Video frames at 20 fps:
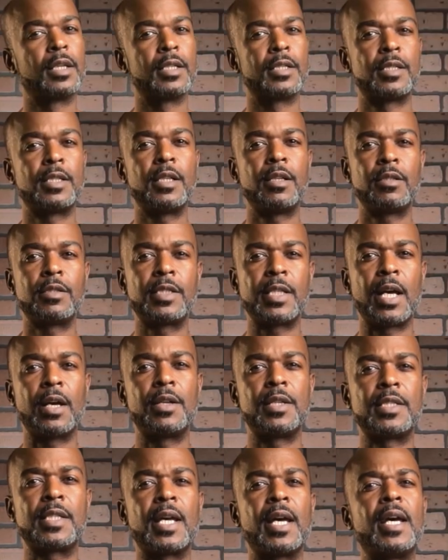consider sound
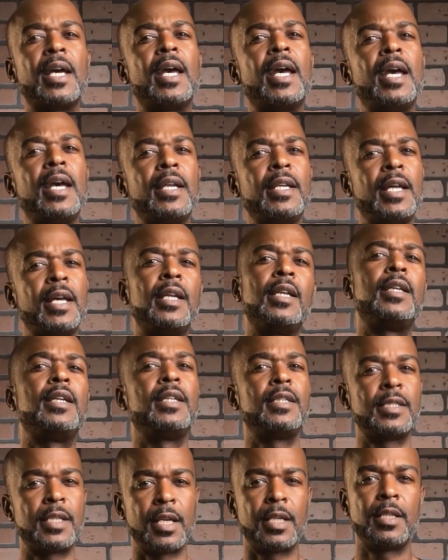design and
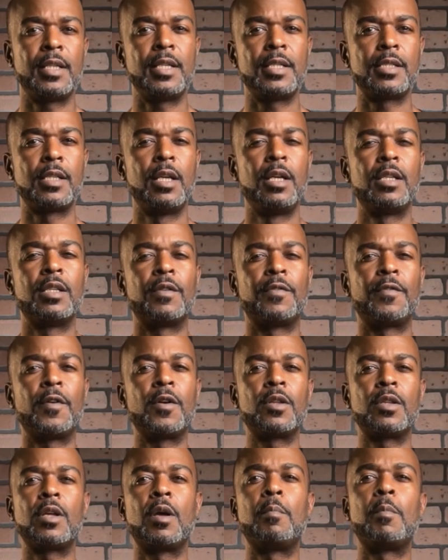editing techniques to
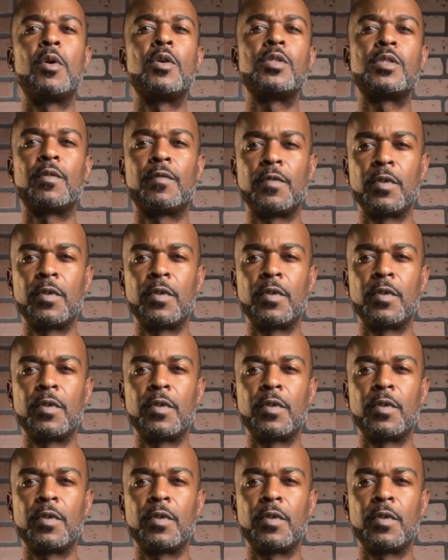further immerse the